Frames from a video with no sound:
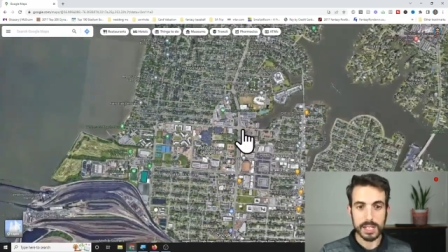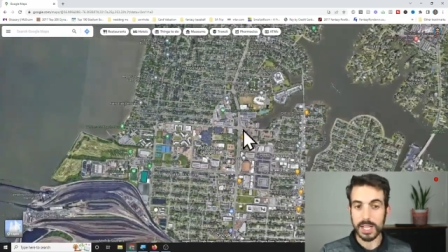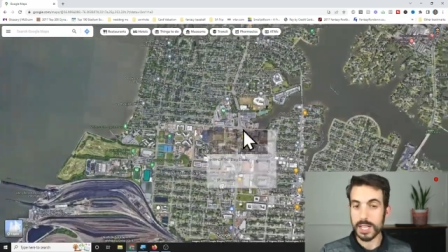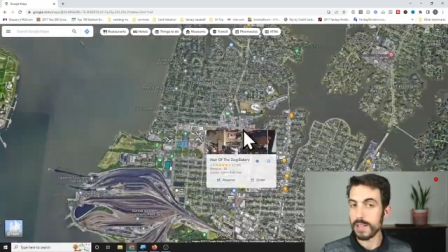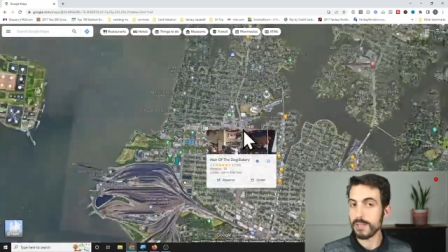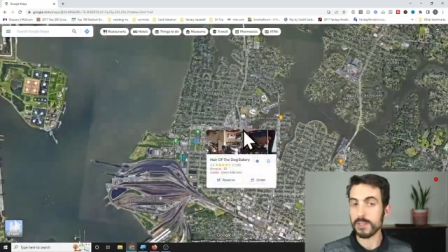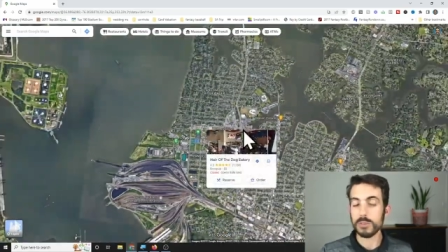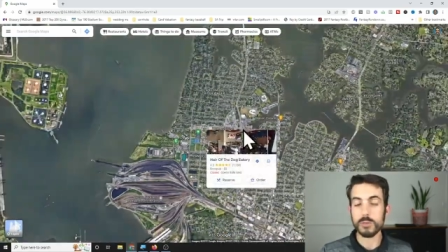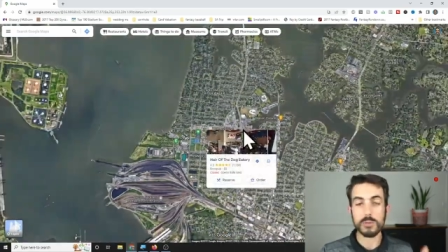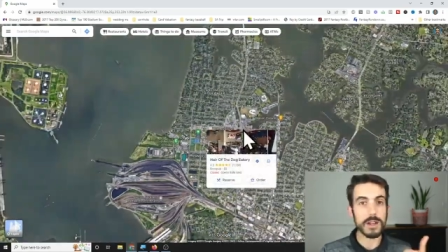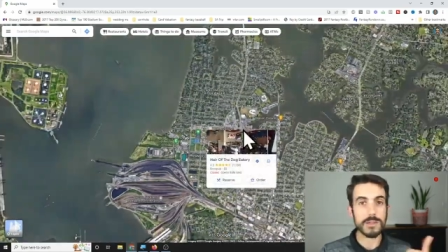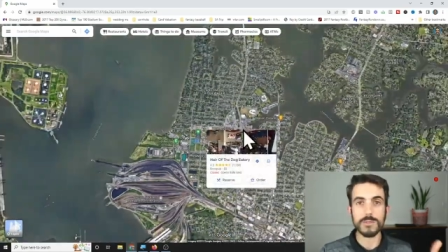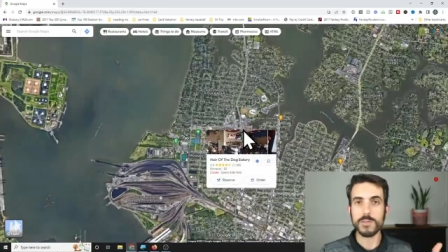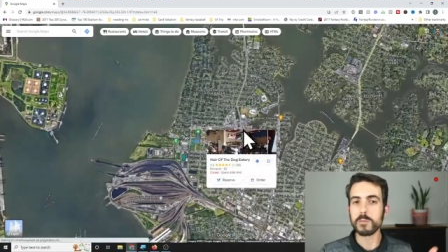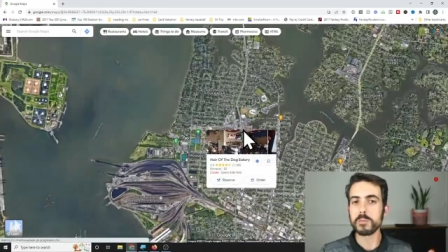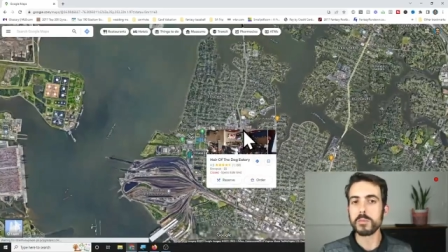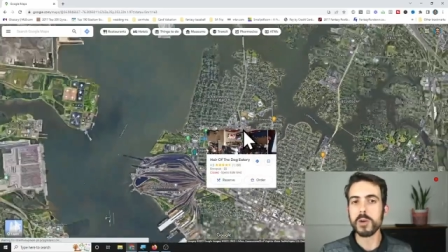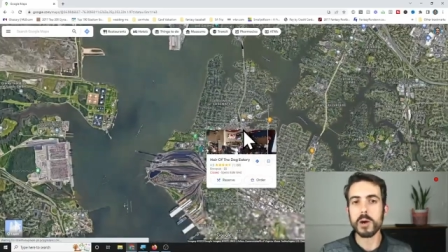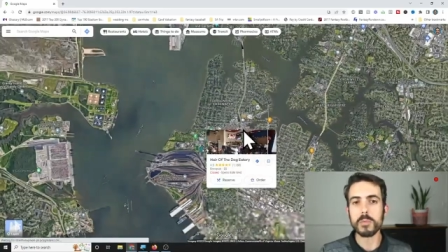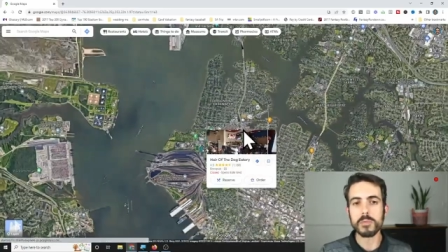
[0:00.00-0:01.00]
It has a great
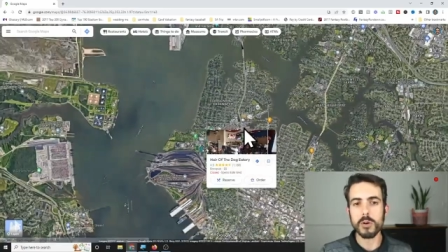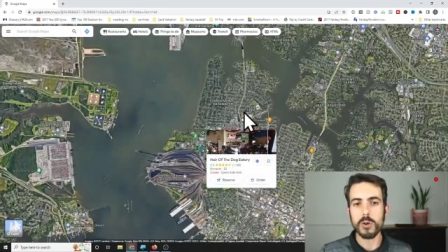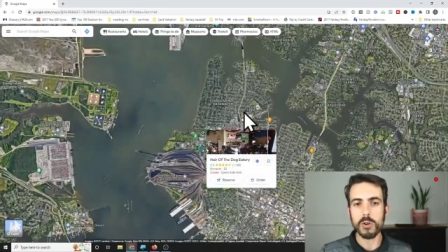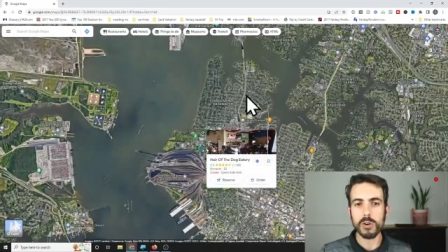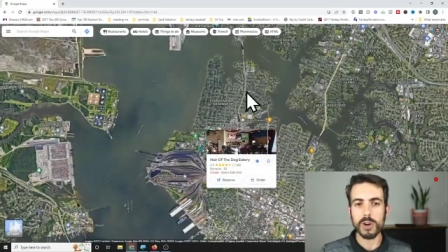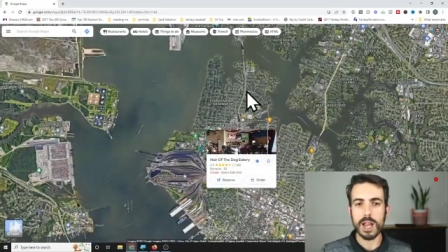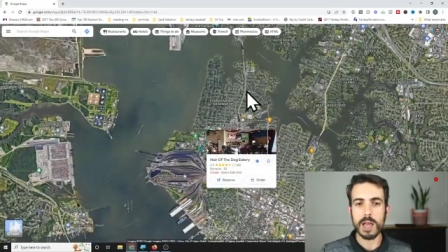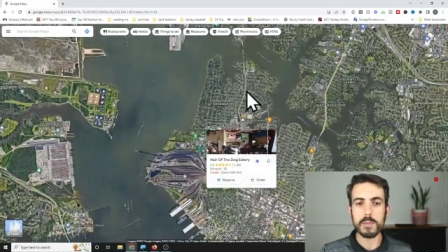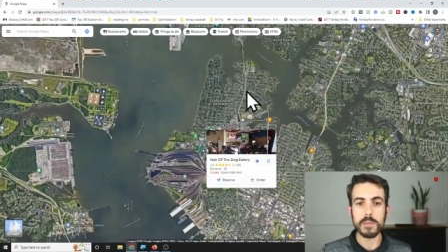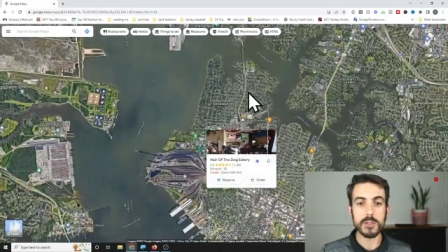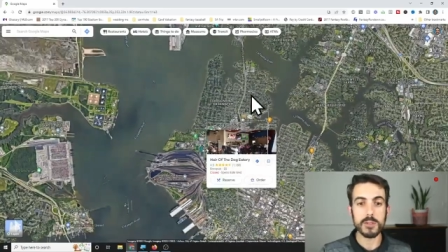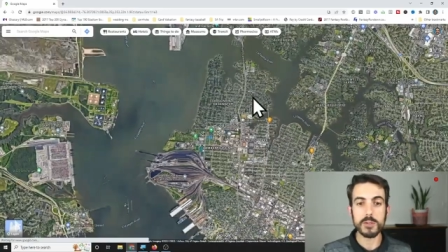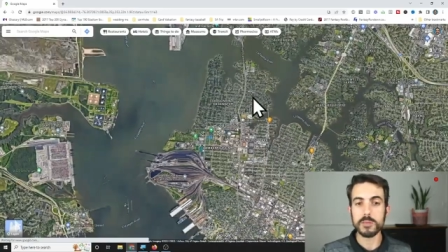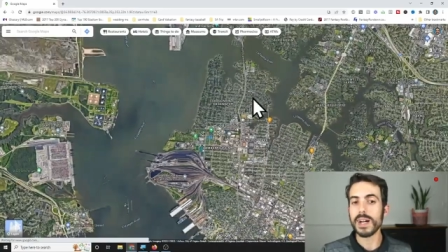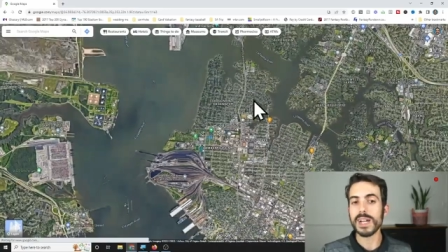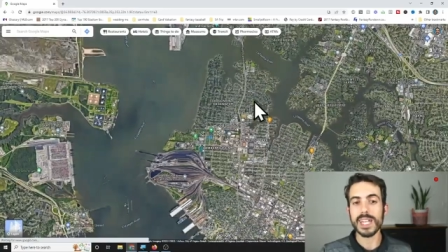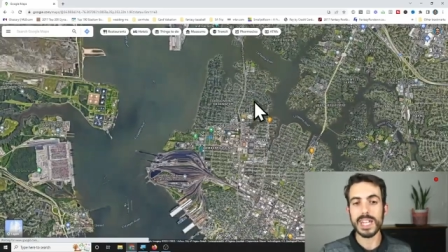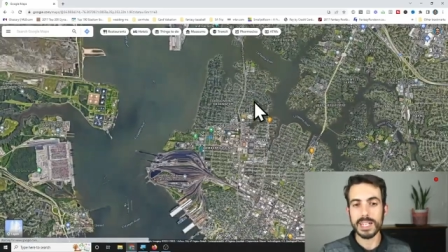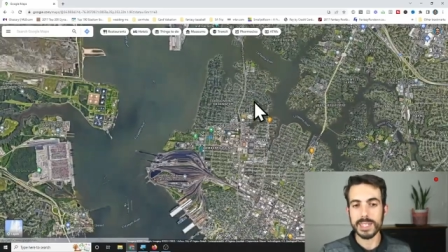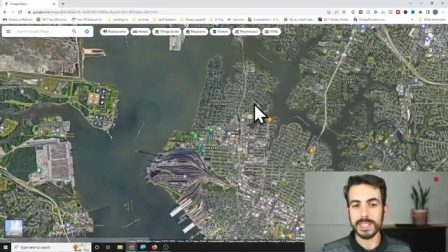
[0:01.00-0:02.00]
football program, and you're
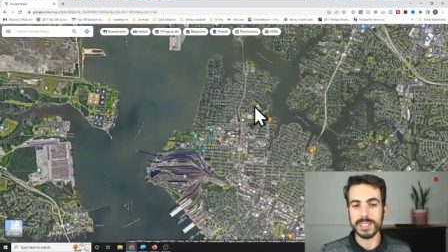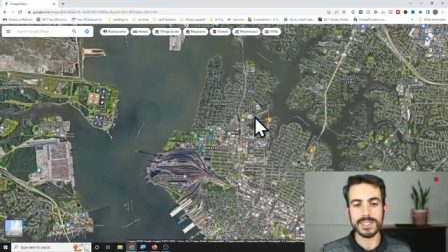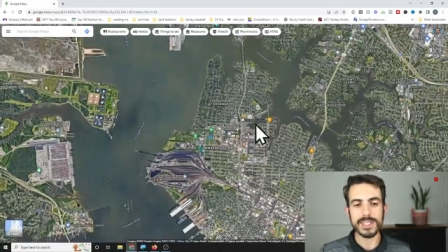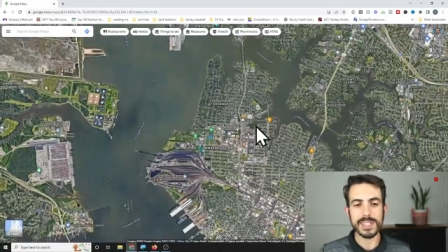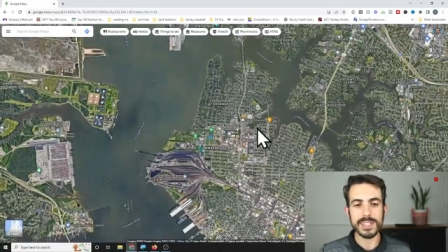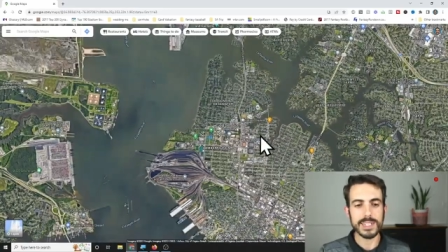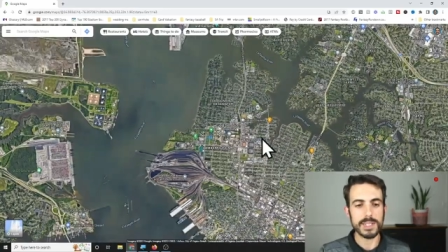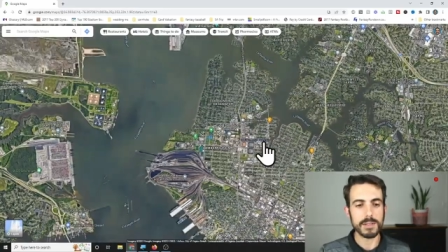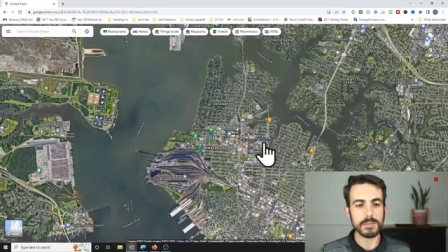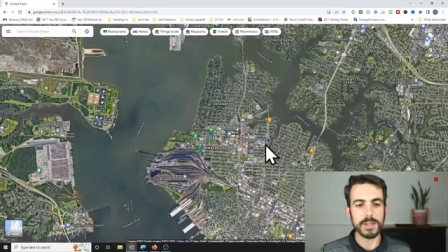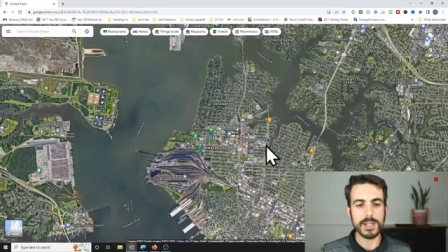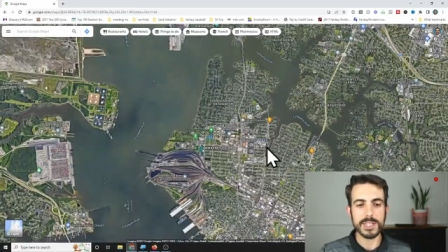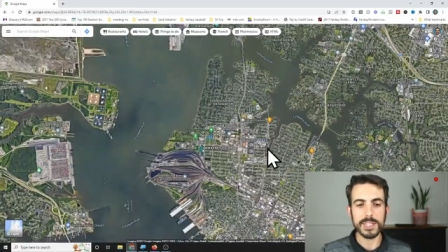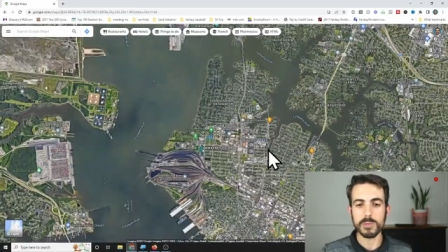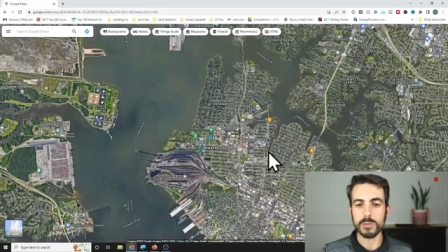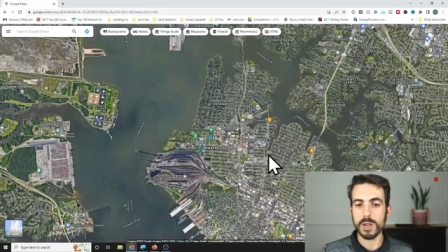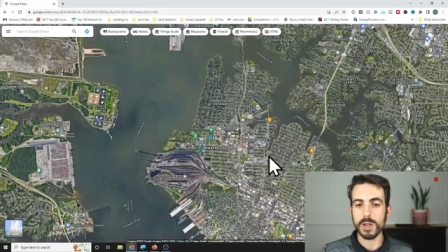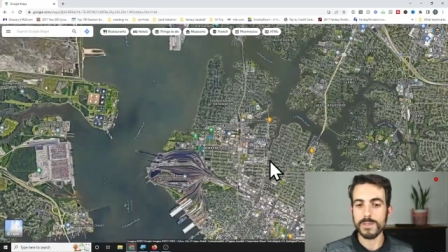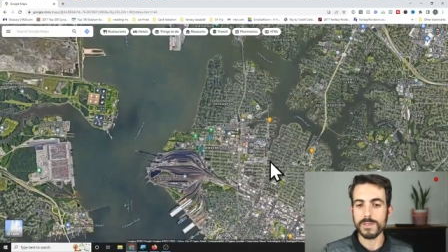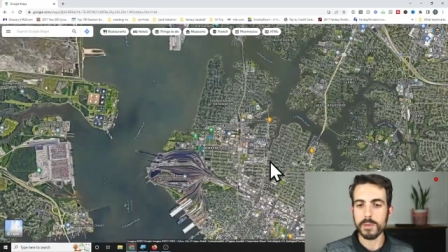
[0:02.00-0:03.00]
about, again, 6-7
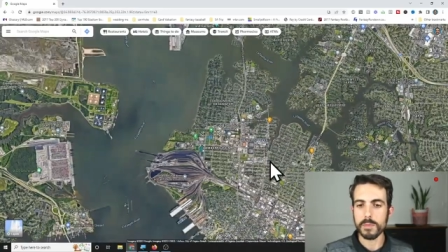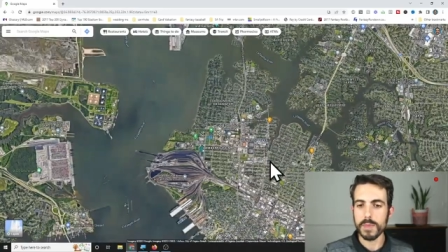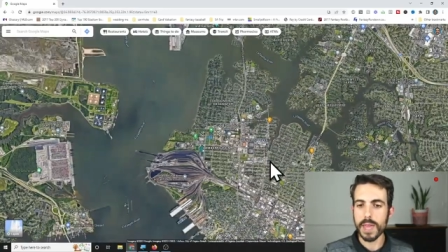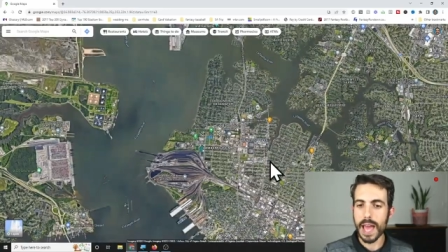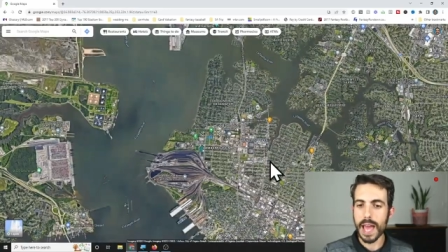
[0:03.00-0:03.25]
minutes away from